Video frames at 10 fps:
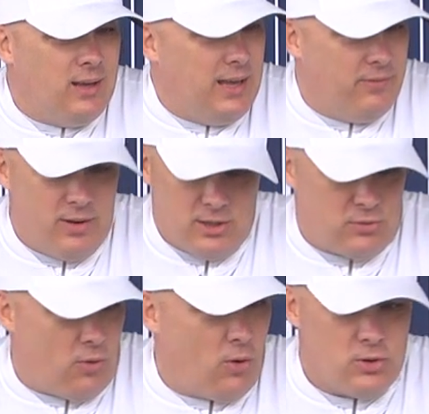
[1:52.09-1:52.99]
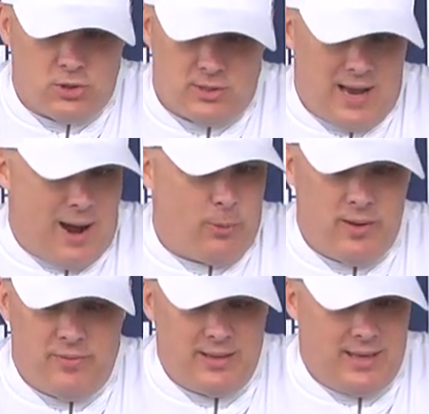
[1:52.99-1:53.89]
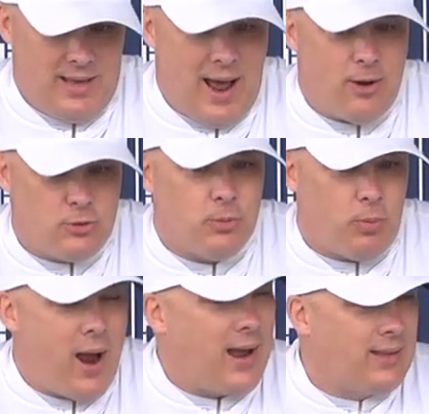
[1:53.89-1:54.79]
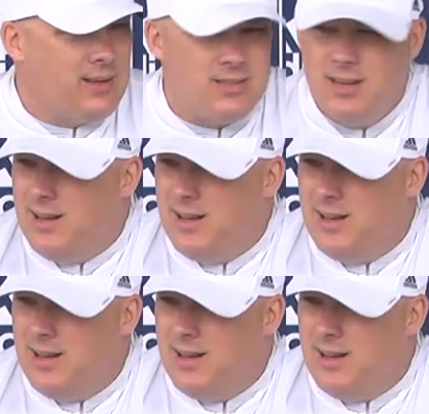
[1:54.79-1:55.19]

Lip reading: even as far as just how we even get out to practice,